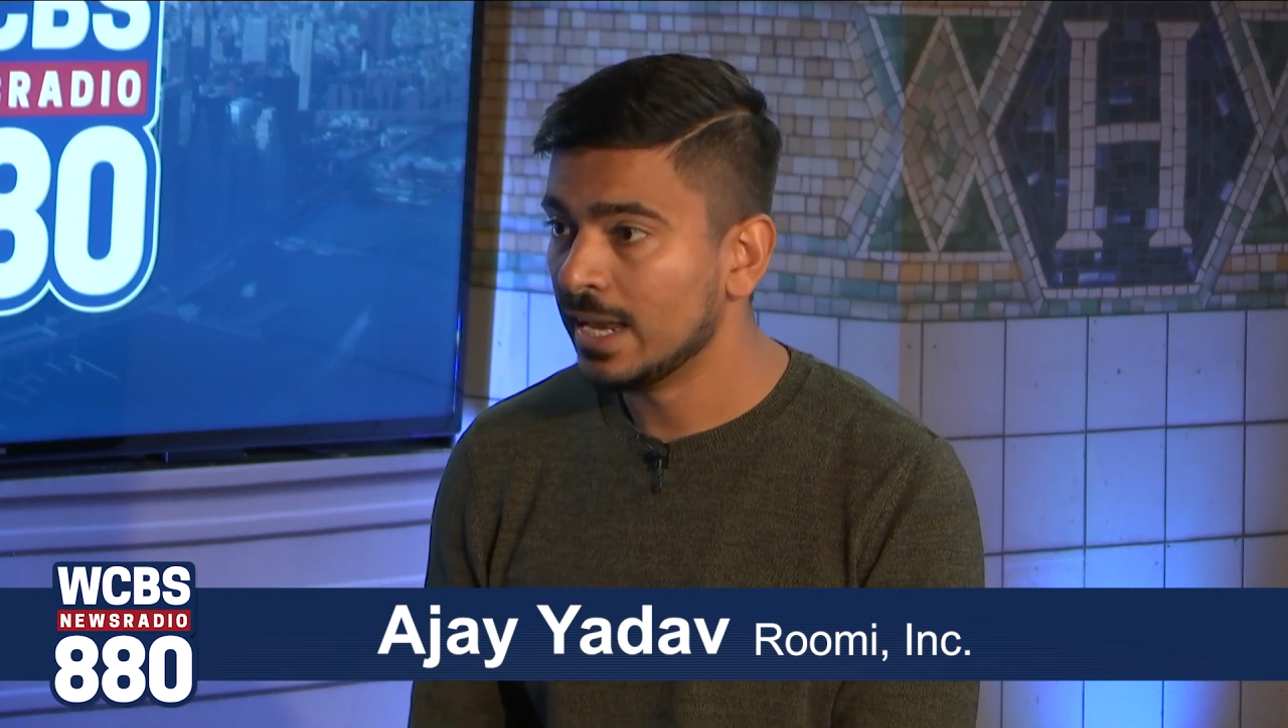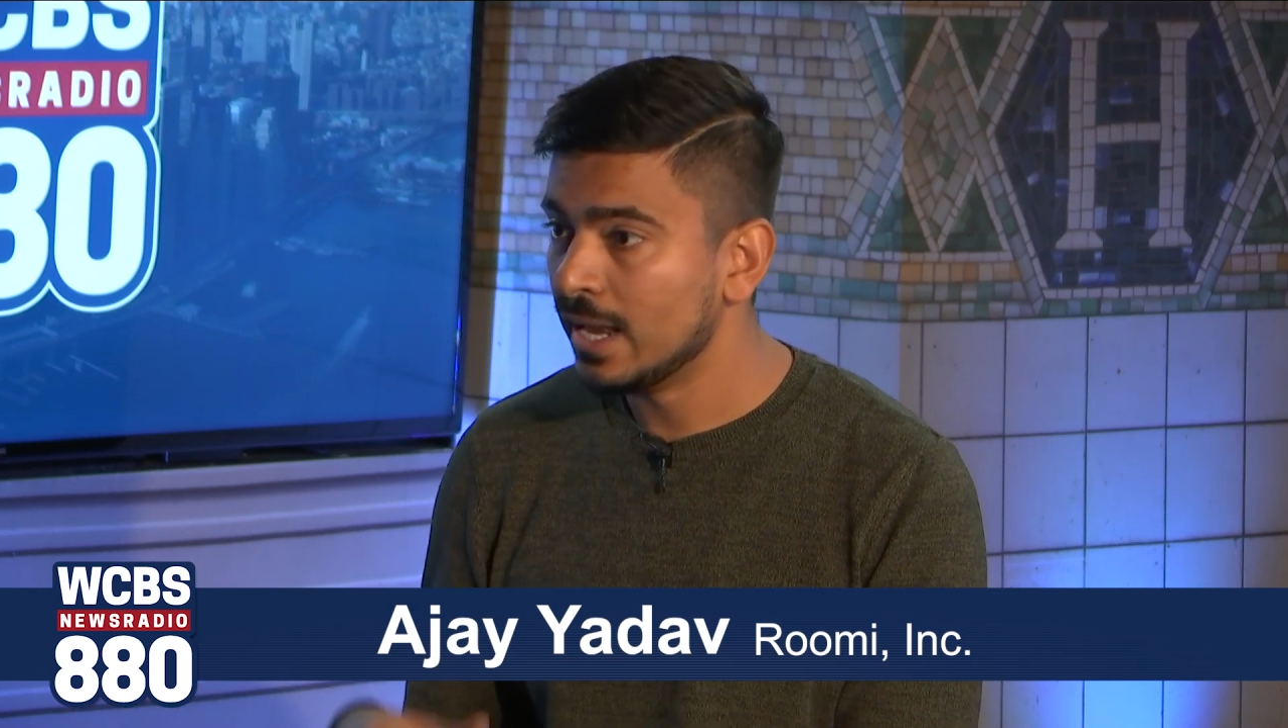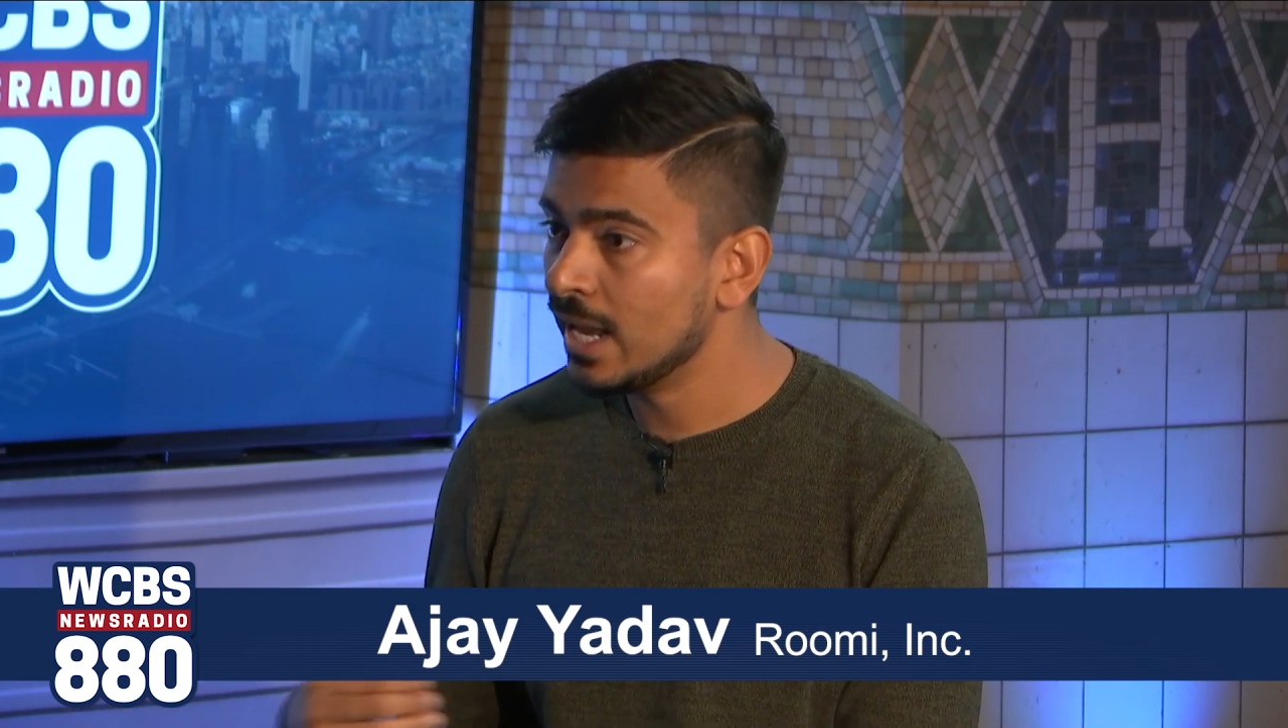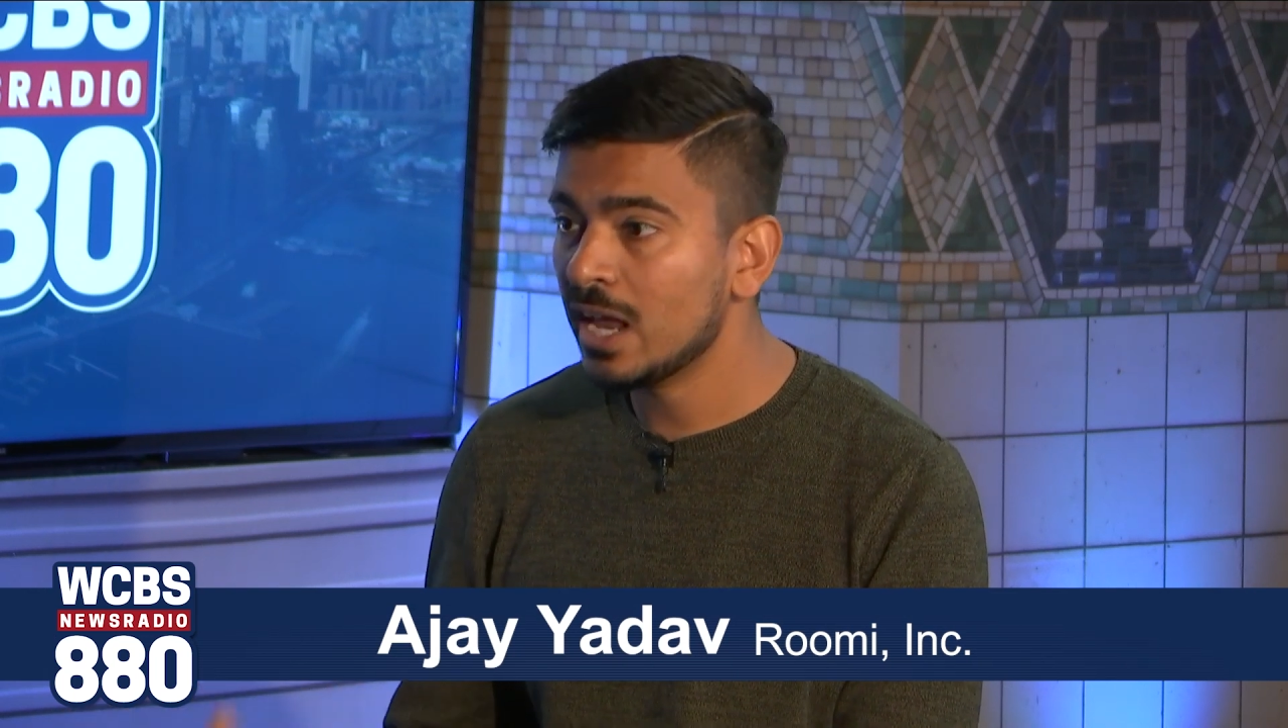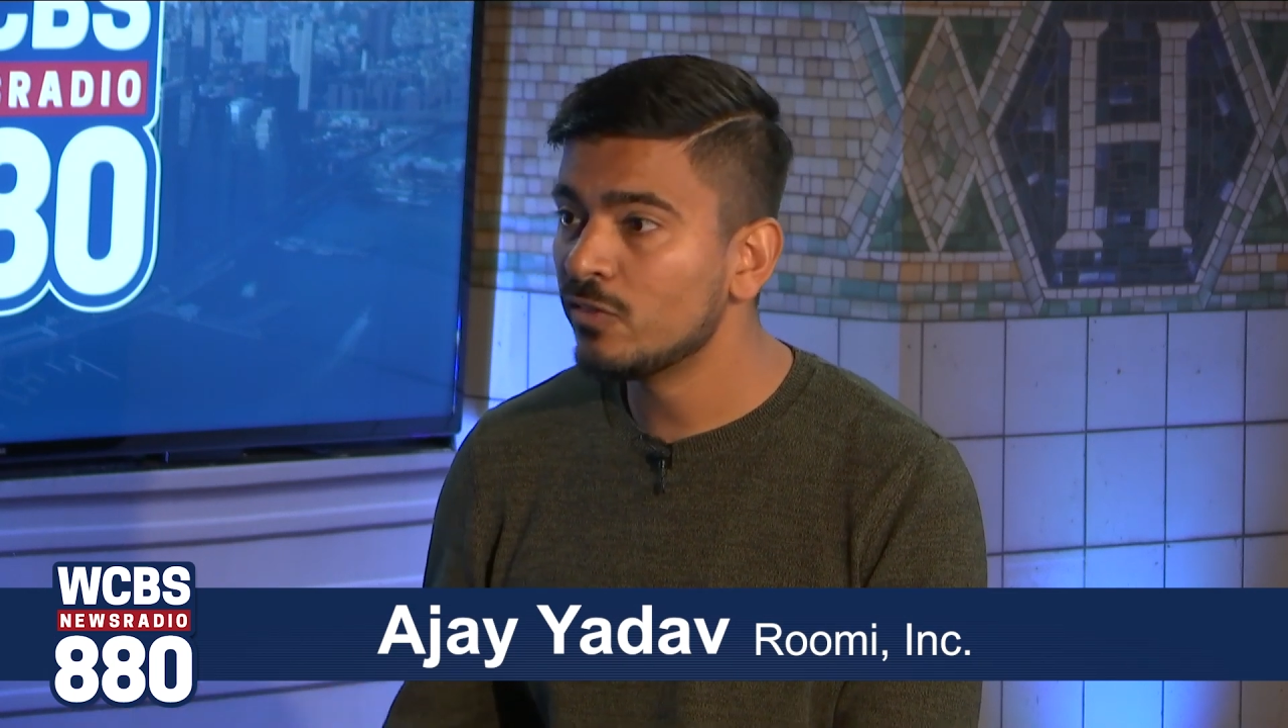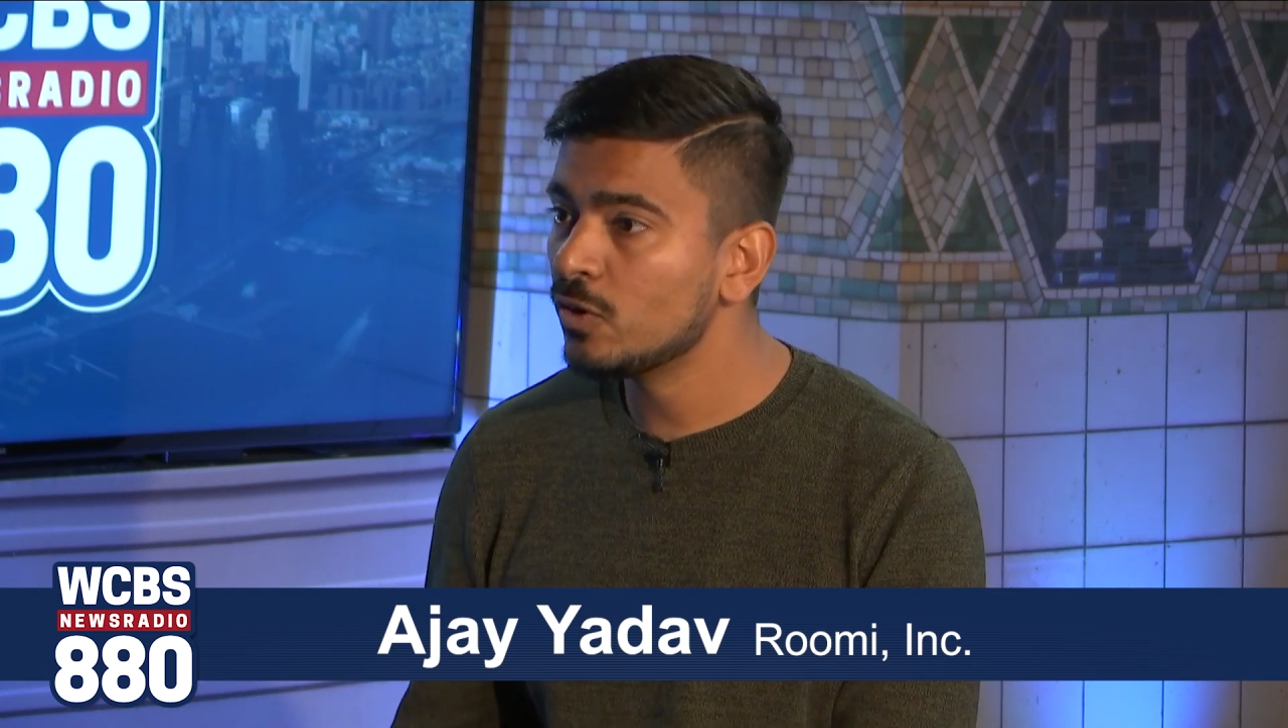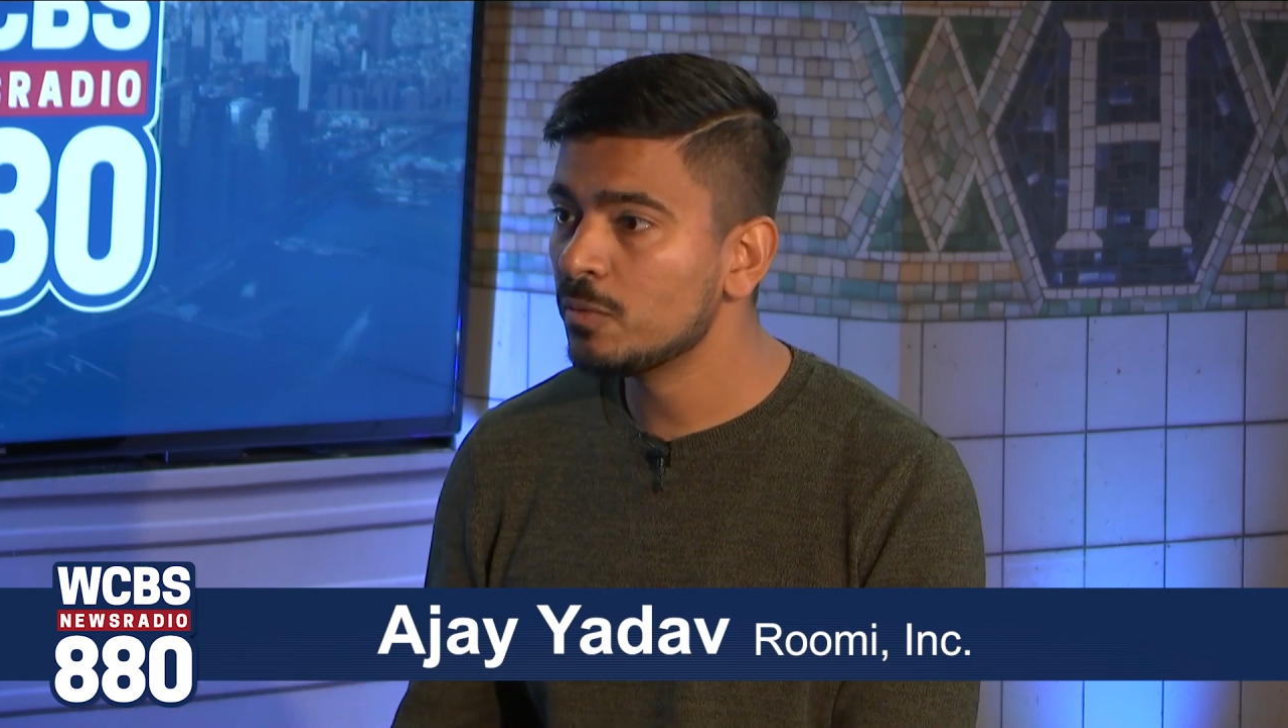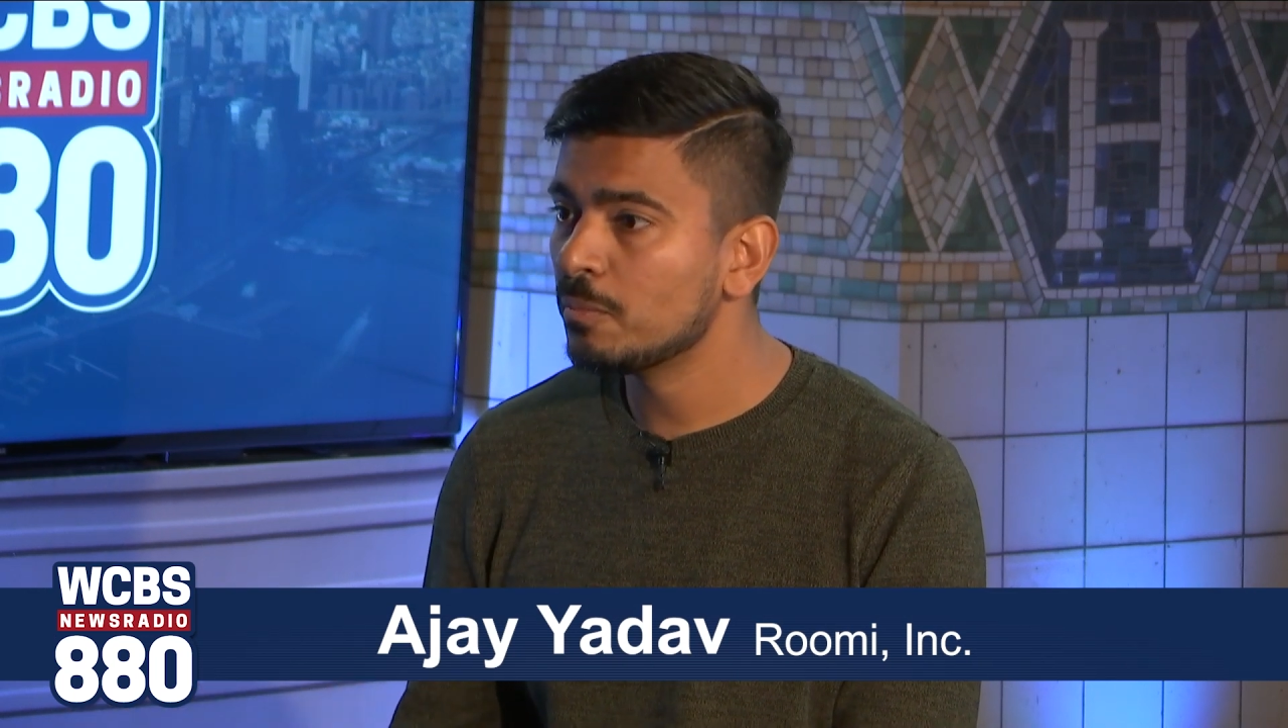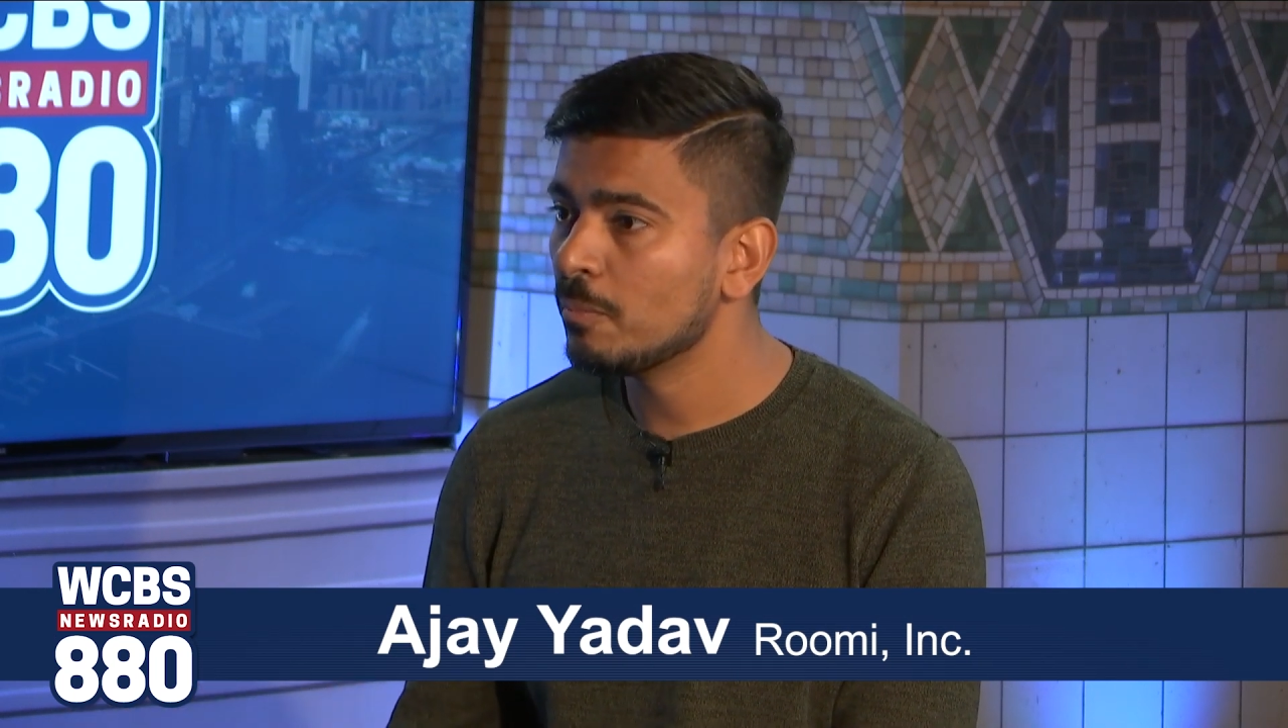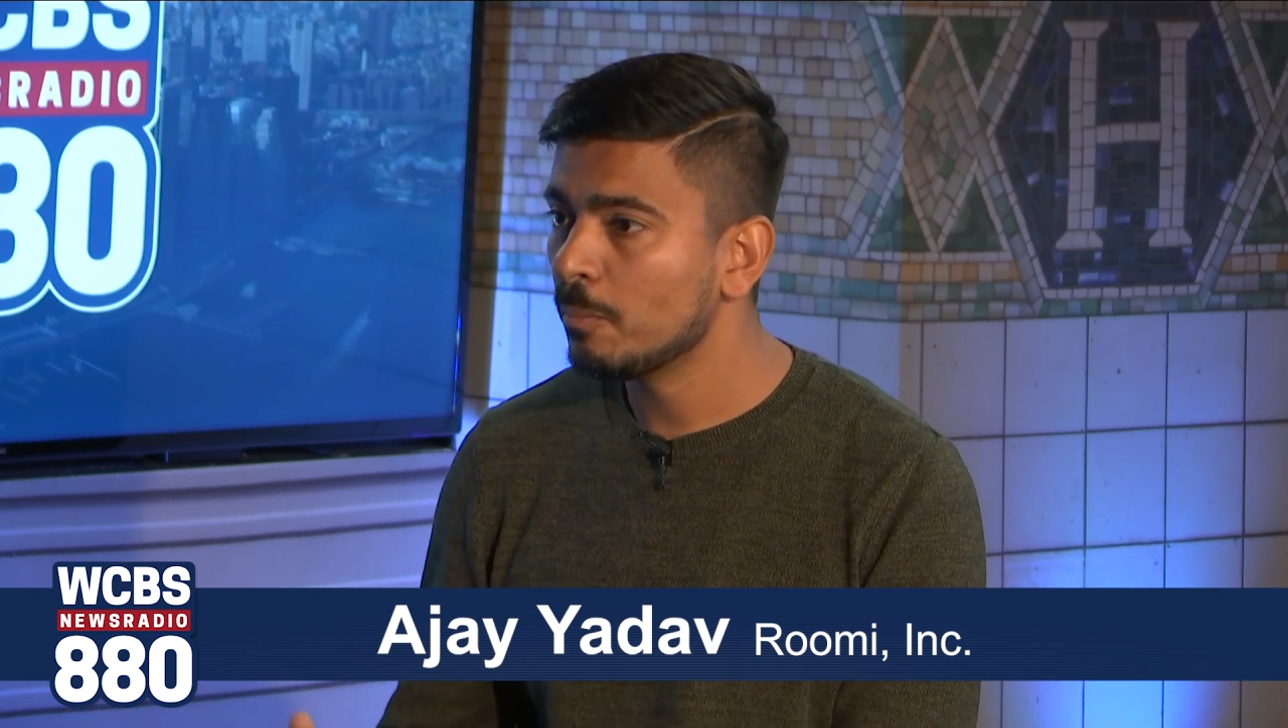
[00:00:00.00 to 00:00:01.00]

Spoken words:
never